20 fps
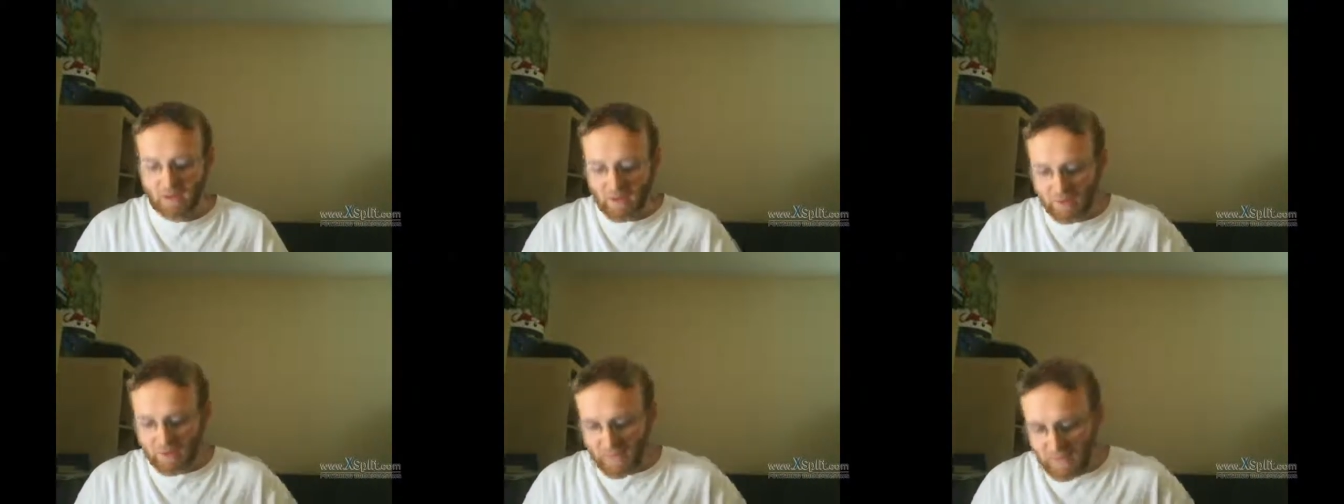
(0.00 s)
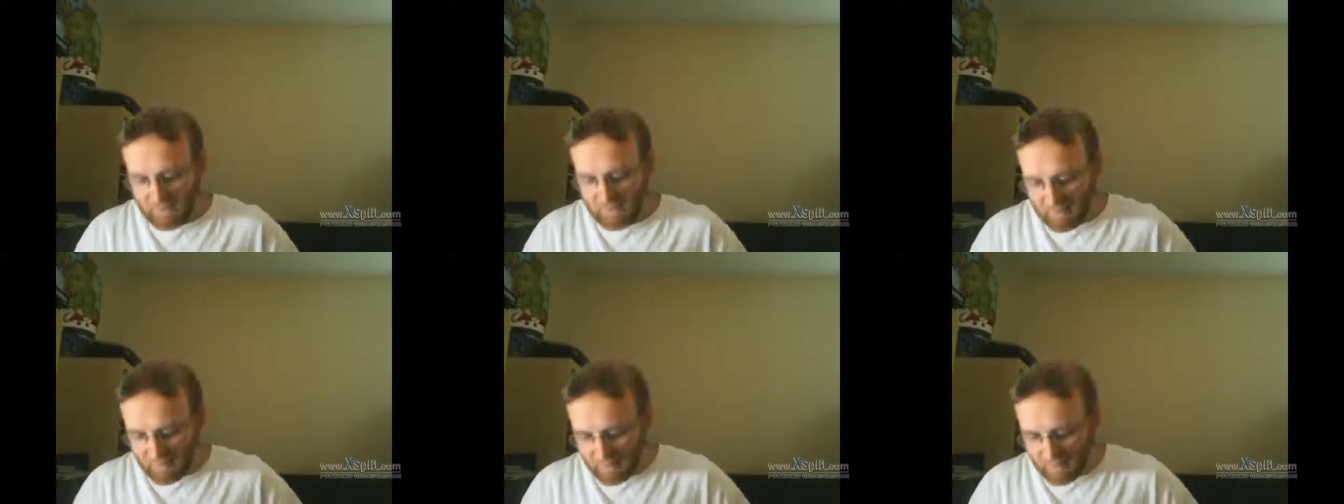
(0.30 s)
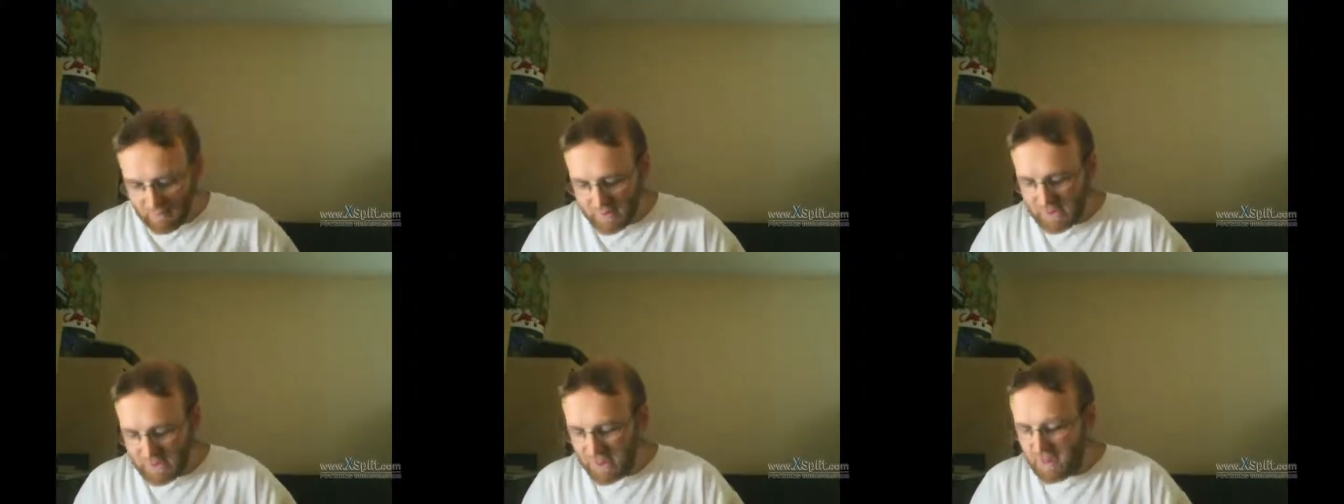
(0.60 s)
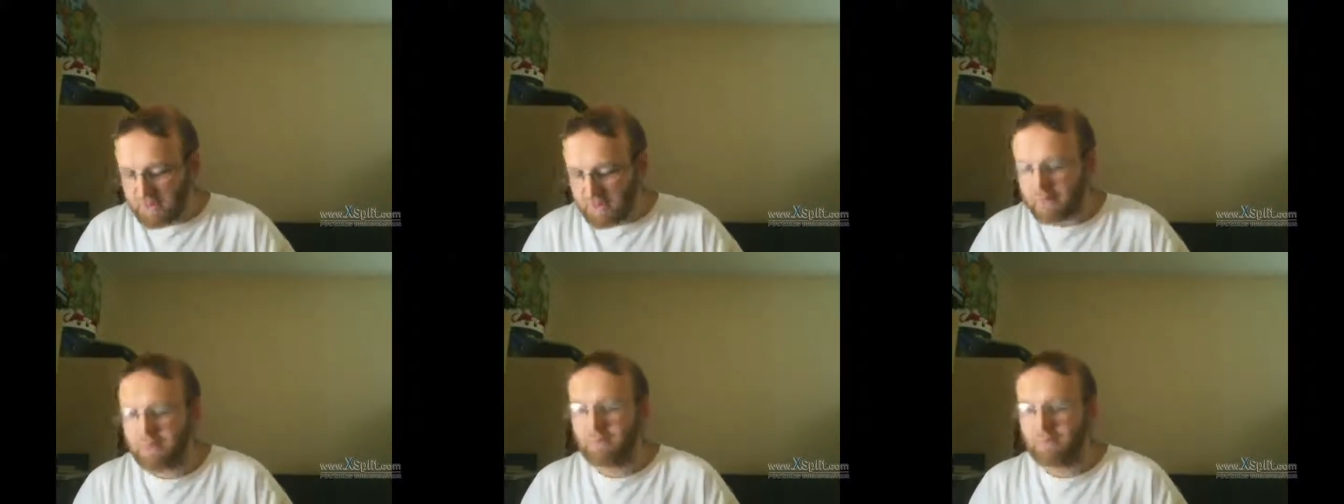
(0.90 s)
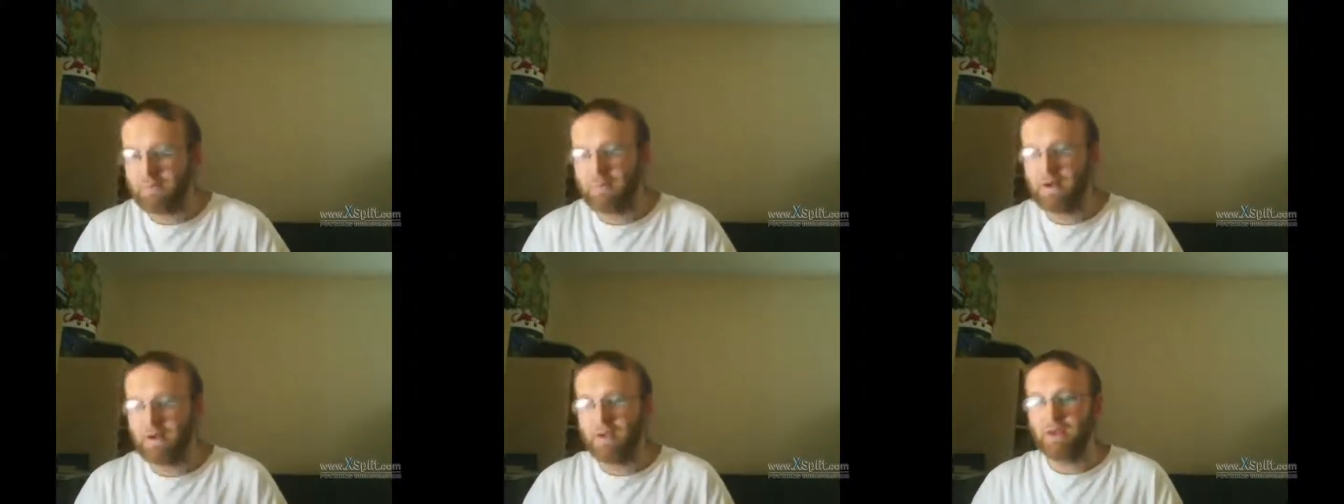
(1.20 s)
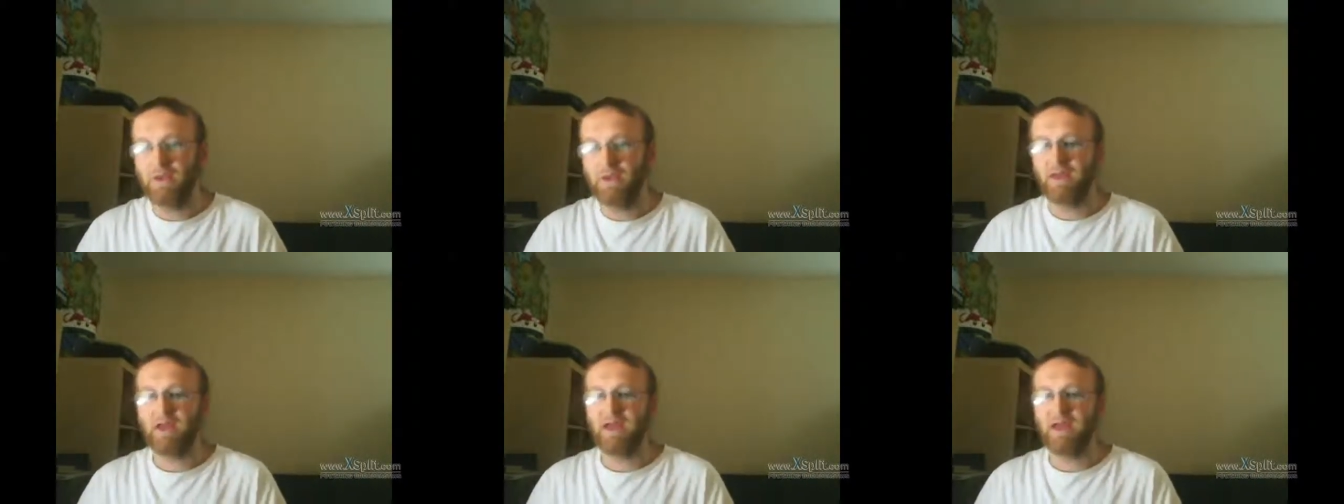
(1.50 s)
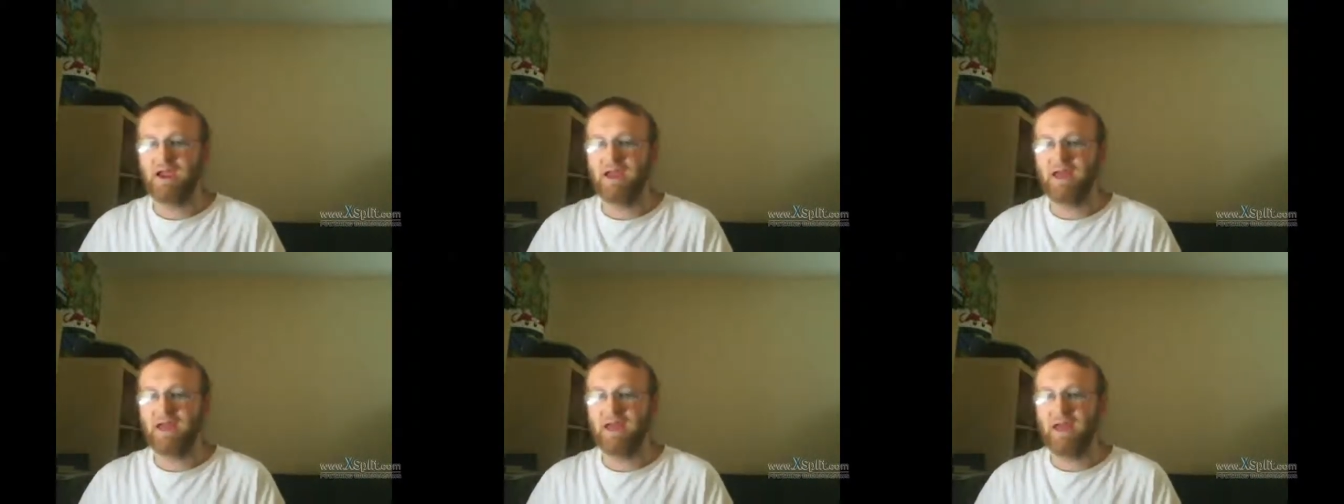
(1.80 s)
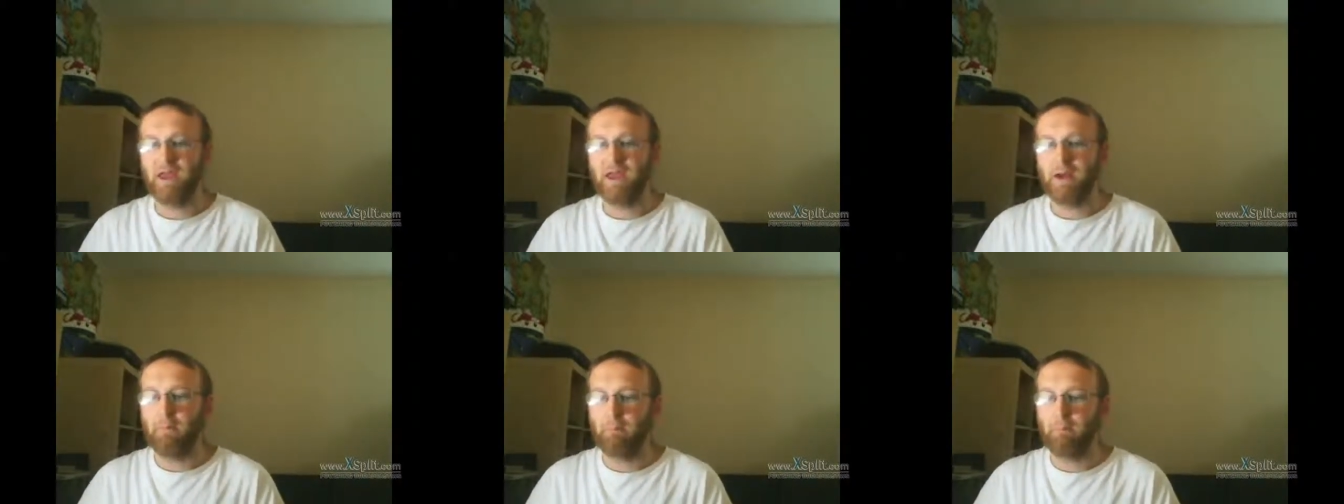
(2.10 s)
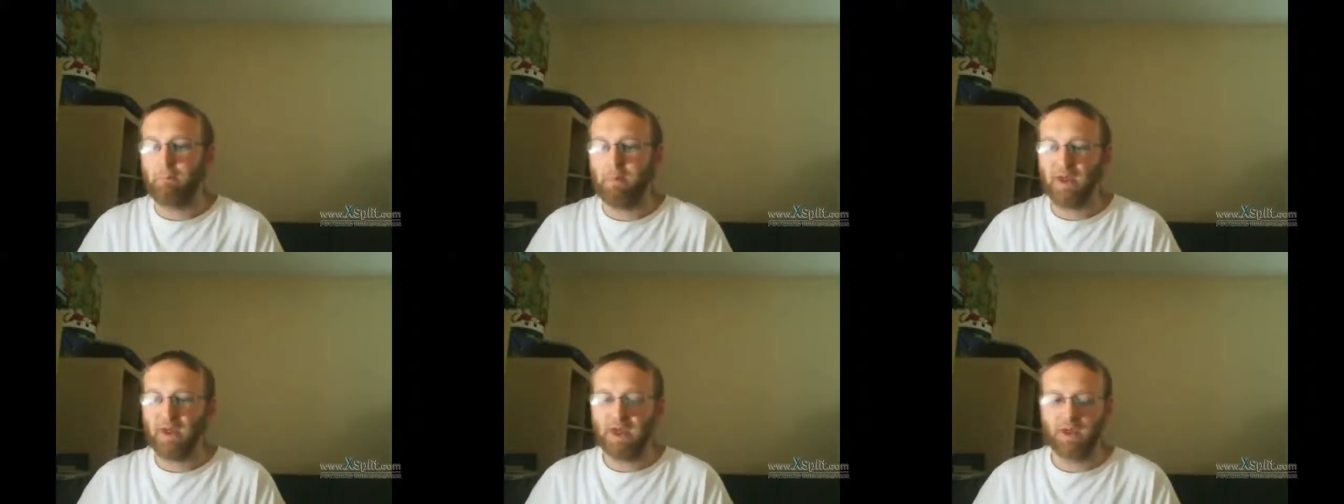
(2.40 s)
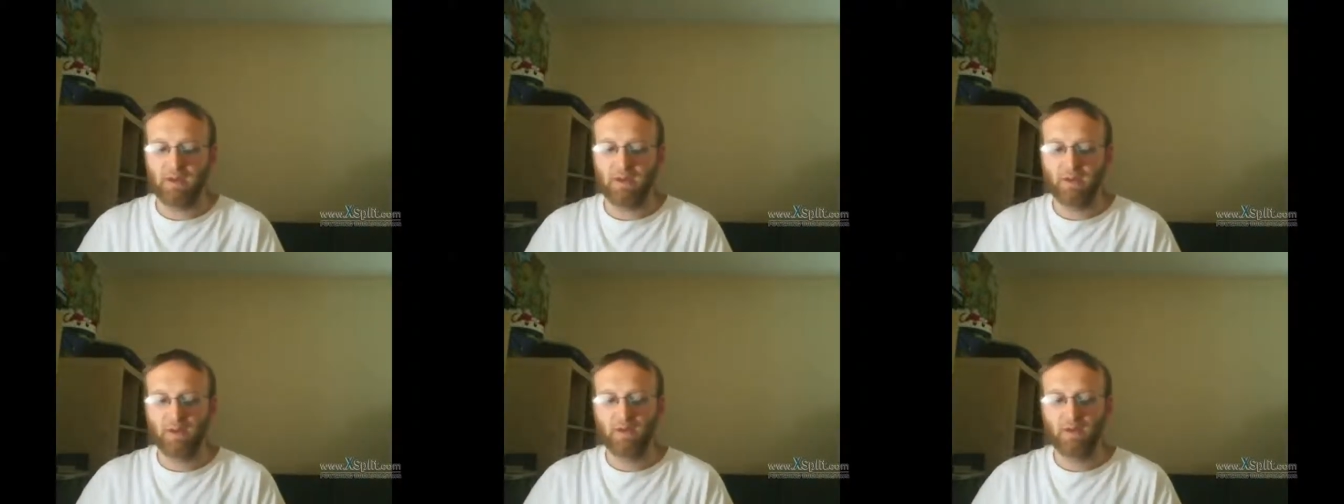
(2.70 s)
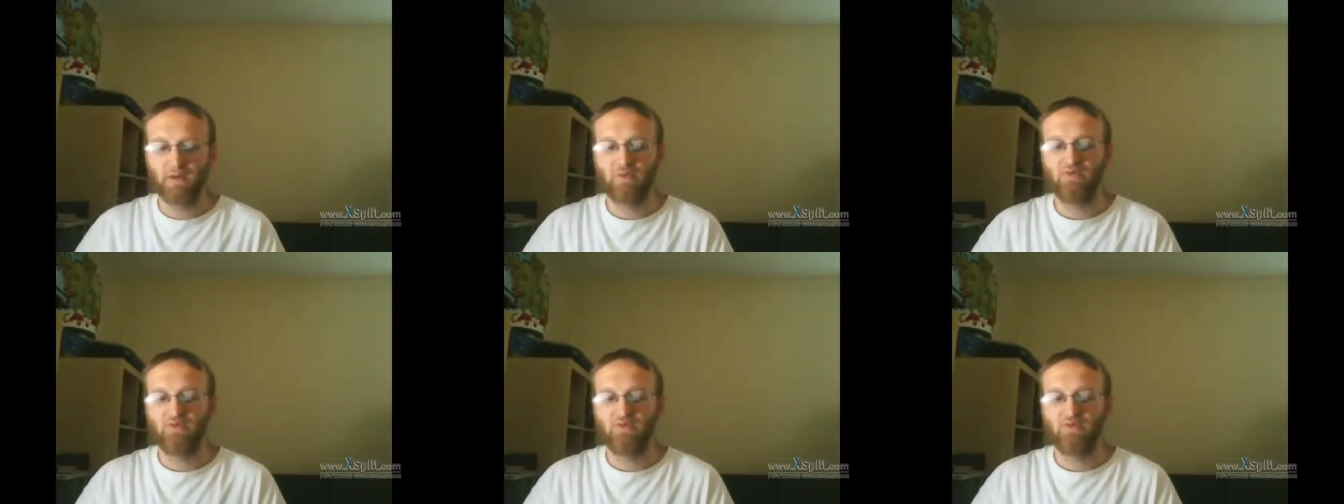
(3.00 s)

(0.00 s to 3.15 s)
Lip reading: Then I went to another one, and he had a bin,